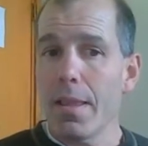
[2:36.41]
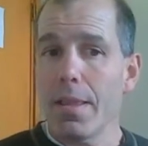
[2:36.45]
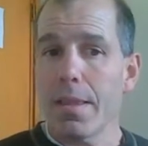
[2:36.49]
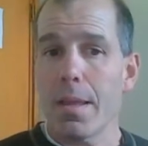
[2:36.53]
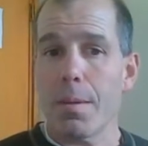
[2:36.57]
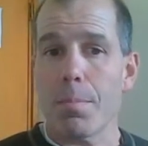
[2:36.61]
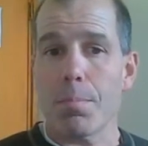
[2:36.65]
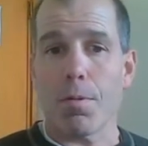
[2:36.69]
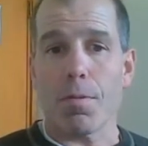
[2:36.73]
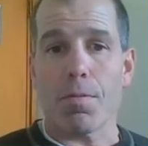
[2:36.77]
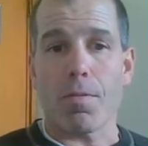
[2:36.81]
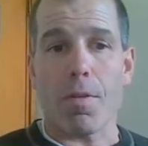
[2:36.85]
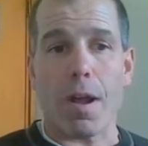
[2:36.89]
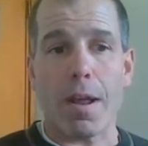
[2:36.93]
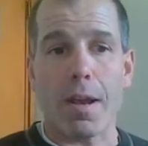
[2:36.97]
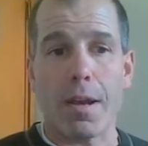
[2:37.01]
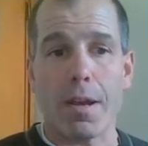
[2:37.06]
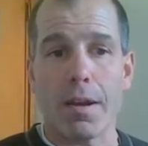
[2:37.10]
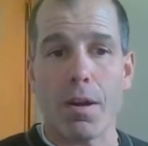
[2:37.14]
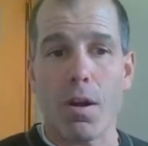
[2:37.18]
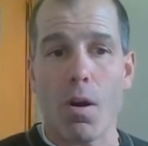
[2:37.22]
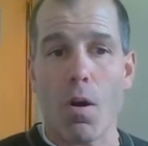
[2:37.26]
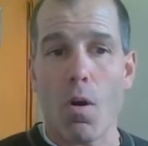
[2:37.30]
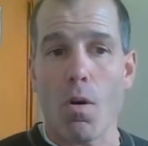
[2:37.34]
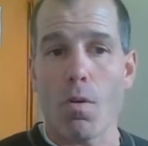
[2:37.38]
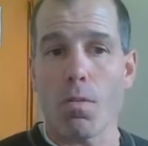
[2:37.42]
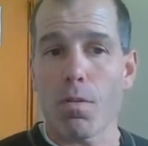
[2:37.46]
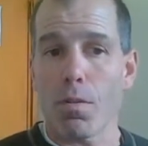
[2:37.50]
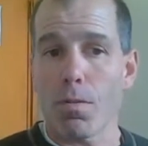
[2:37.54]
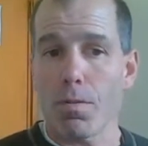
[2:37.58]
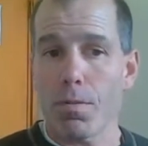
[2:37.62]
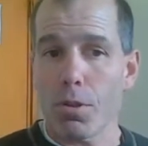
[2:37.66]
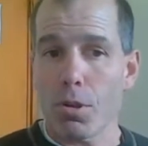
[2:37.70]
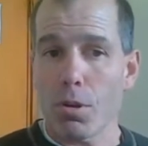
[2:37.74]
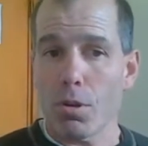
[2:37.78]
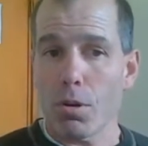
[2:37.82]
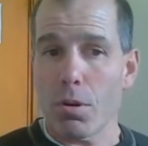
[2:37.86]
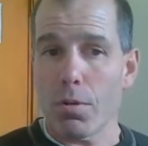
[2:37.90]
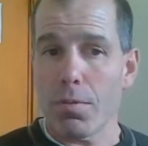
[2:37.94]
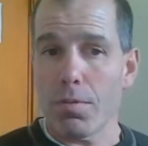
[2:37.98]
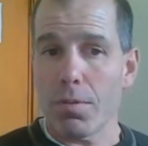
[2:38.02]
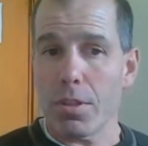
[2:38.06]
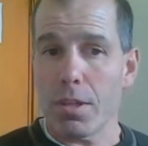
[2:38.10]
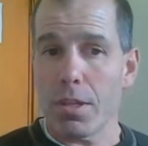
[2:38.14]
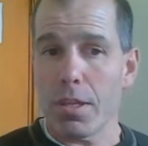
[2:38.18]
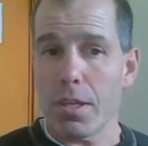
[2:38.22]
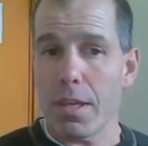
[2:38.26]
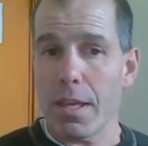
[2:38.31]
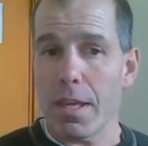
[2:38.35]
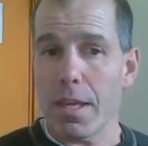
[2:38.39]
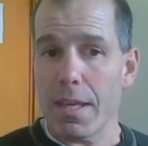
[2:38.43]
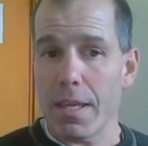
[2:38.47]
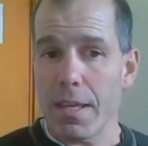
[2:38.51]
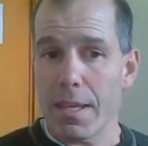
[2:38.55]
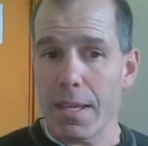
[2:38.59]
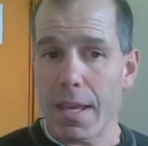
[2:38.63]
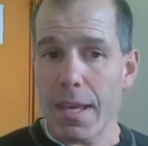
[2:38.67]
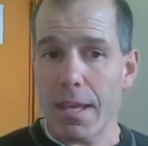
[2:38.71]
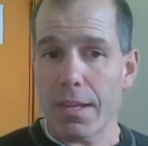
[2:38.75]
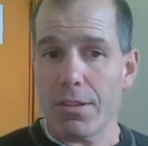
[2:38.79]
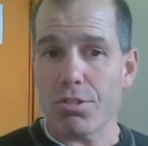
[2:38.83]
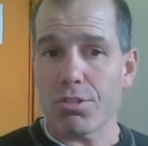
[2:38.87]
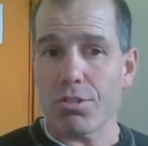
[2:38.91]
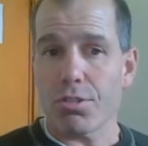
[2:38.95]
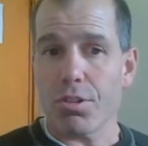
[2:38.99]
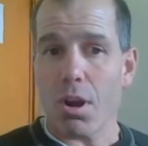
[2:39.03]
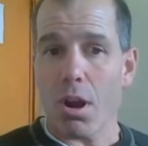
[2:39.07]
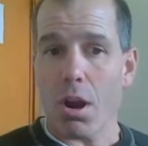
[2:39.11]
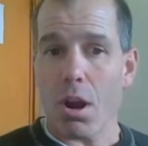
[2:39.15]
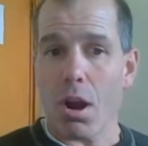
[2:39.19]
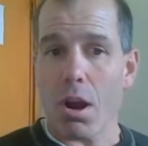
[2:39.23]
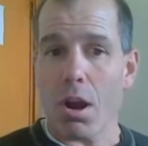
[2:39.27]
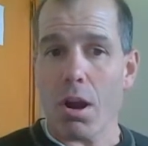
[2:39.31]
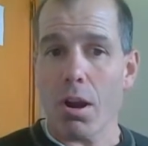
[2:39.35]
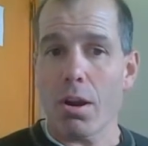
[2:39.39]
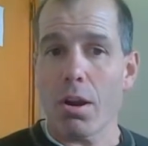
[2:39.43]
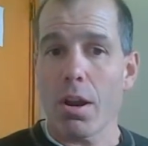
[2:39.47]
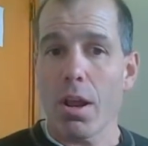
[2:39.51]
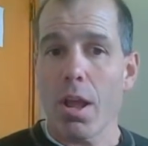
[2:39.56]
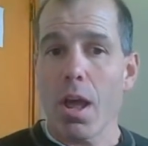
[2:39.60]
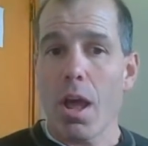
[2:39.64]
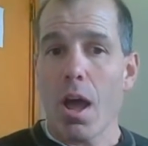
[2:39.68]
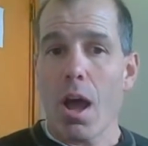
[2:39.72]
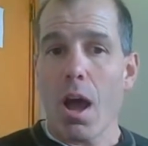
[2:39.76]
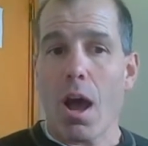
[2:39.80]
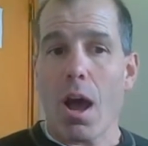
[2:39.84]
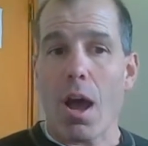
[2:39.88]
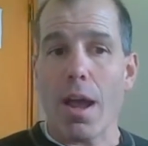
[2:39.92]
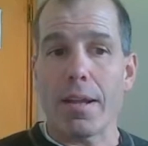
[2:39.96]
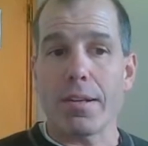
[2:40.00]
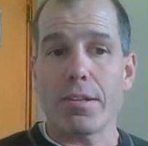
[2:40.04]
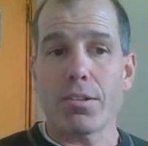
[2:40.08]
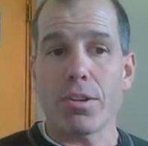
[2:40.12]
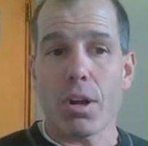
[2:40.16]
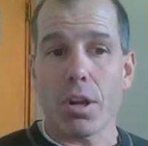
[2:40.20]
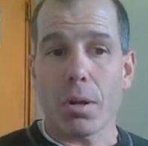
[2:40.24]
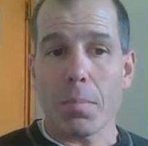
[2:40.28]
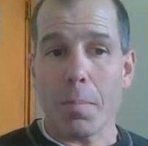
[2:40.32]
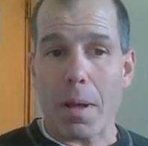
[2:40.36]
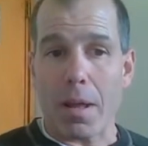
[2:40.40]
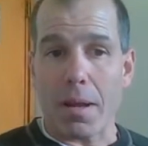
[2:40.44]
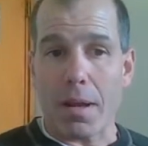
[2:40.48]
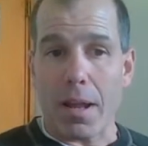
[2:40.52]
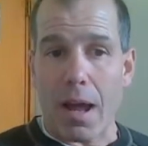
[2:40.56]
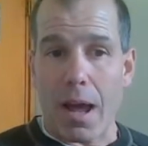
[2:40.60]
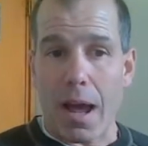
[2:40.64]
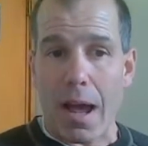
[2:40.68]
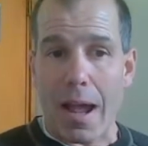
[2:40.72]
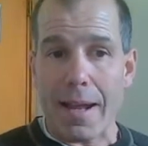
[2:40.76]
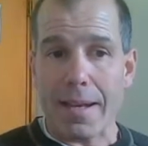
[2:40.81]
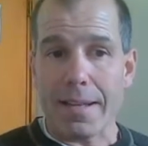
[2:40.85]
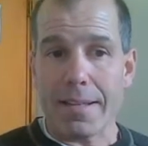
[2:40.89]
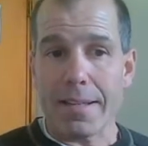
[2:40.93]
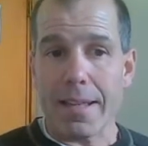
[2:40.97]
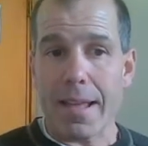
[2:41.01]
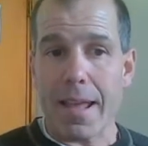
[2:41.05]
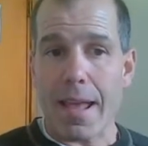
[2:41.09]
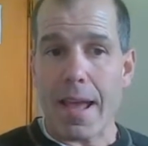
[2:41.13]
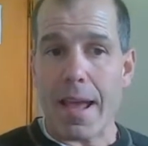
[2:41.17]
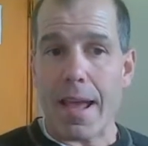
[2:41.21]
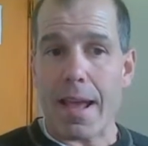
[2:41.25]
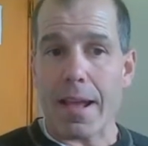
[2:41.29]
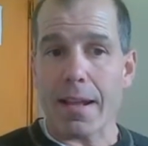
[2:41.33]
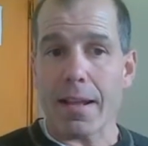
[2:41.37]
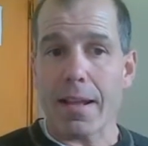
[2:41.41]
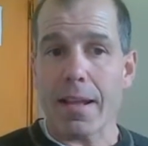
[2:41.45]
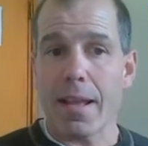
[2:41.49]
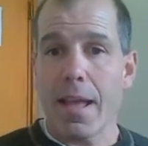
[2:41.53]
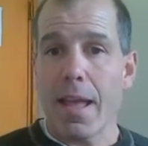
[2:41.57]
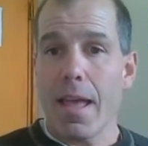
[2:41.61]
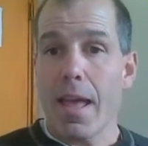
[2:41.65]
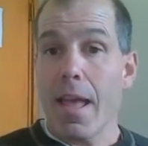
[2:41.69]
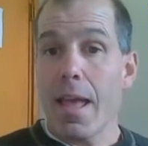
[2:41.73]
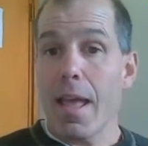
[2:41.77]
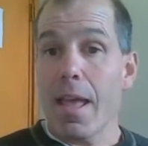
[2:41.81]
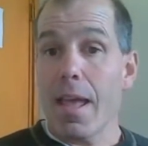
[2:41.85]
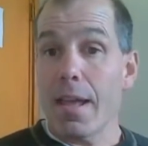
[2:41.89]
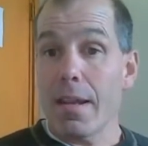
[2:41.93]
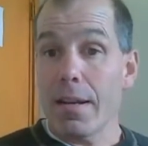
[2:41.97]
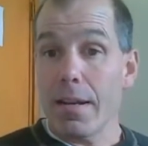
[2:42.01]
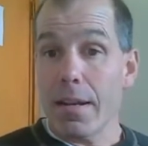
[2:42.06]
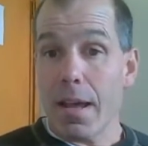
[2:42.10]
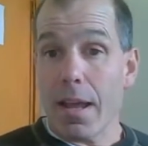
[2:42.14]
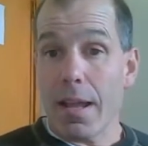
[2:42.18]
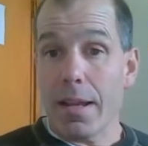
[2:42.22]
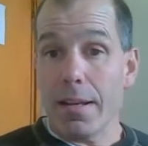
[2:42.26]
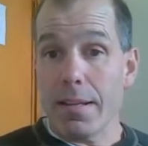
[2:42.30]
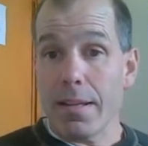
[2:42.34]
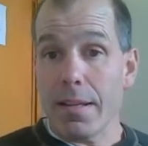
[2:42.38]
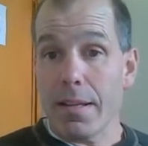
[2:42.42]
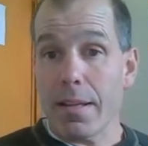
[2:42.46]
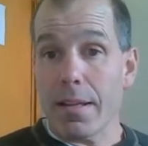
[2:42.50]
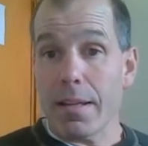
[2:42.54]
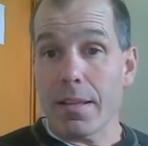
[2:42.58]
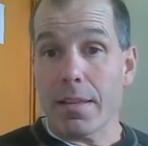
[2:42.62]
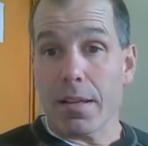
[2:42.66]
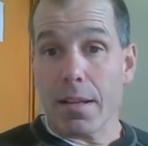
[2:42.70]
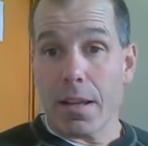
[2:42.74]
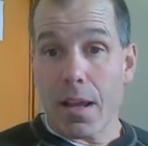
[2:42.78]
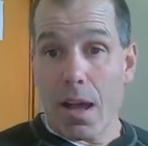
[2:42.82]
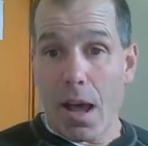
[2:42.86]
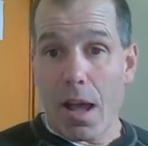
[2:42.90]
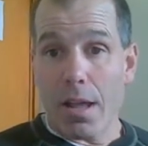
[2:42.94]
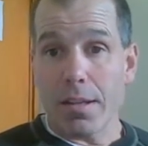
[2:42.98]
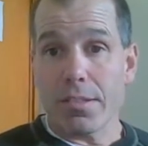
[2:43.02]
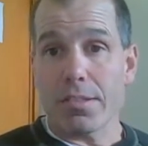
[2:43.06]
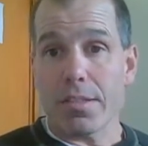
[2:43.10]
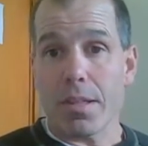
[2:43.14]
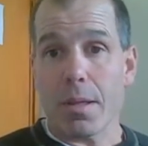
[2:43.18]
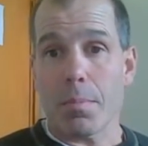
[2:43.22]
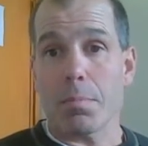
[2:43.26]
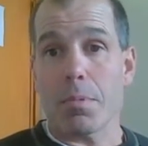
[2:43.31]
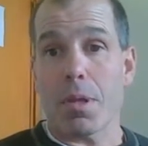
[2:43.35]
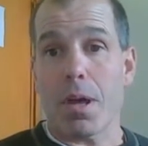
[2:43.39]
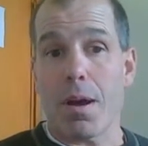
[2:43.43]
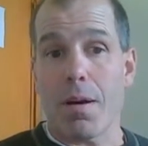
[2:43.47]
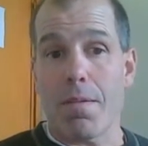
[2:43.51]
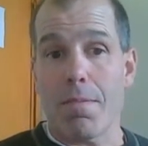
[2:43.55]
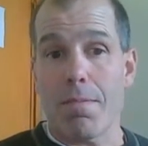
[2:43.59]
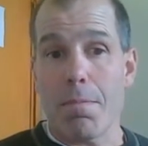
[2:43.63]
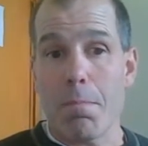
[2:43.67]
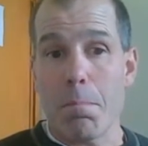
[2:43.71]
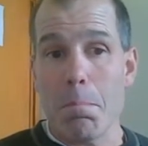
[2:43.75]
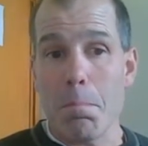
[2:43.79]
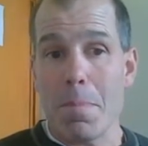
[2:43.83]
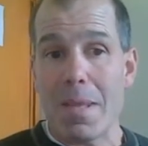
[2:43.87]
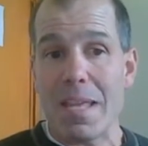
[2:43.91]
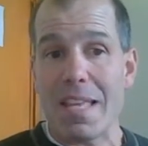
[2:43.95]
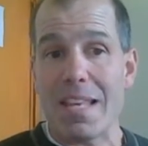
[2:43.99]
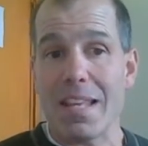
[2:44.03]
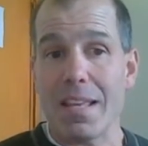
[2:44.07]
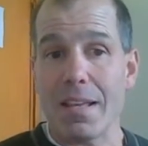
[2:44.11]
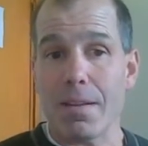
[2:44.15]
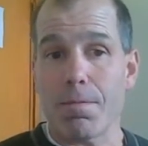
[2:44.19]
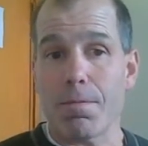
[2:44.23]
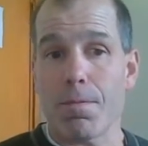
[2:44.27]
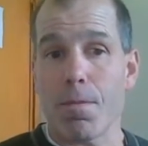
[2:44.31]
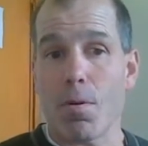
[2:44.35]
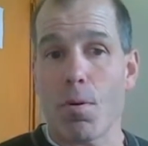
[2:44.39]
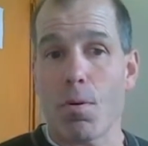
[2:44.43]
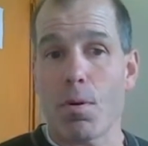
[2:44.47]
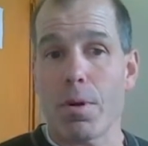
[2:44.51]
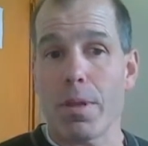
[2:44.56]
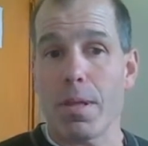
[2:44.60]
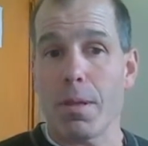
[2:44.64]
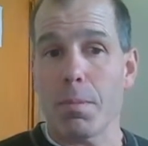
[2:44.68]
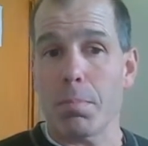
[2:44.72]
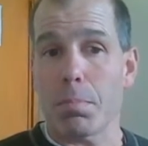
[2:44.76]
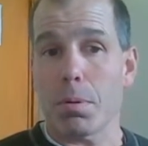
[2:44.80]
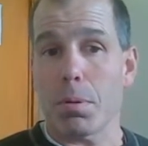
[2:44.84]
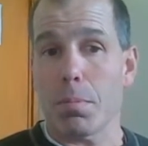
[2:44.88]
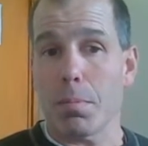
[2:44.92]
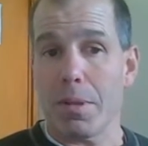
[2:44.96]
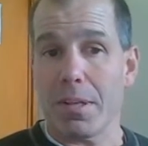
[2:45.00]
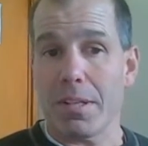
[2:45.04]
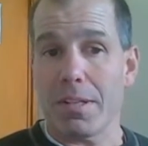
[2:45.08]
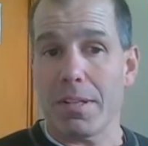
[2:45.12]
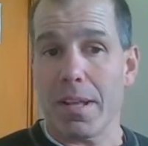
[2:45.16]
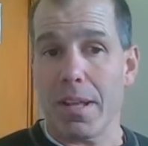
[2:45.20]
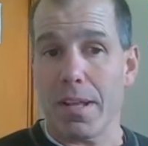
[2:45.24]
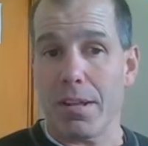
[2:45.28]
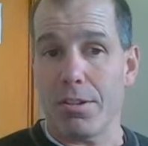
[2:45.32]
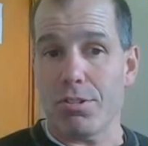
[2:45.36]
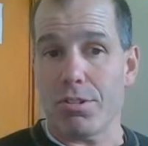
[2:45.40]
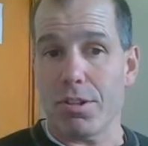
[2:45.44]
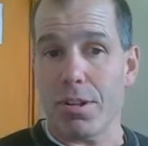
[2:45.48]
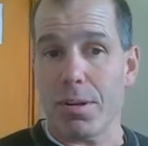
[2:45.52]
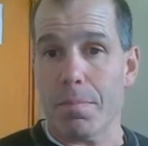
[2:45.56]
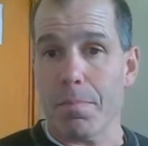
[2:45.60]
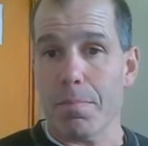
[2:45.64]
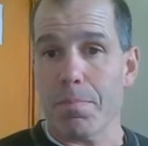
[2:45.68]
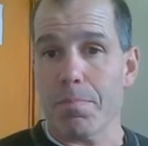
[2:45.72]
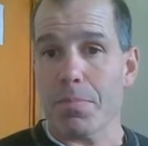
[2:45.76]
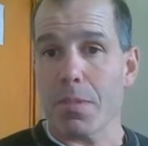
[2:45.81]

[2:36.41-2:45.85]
They provide an overview of the EHR. I talk about high-tech and the concept of meaningful implementation.